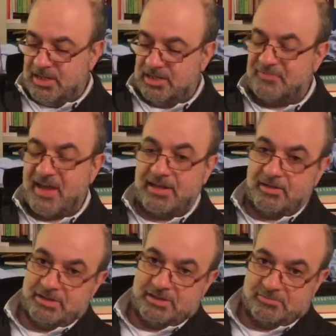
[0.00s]
and
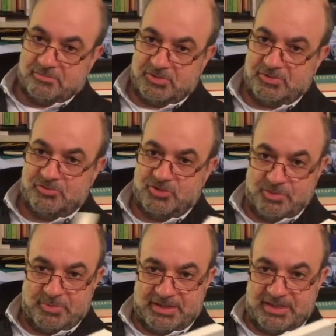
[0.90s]
finally the
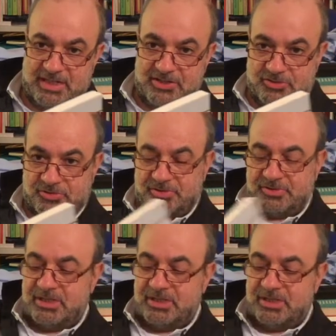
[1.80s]
German edition.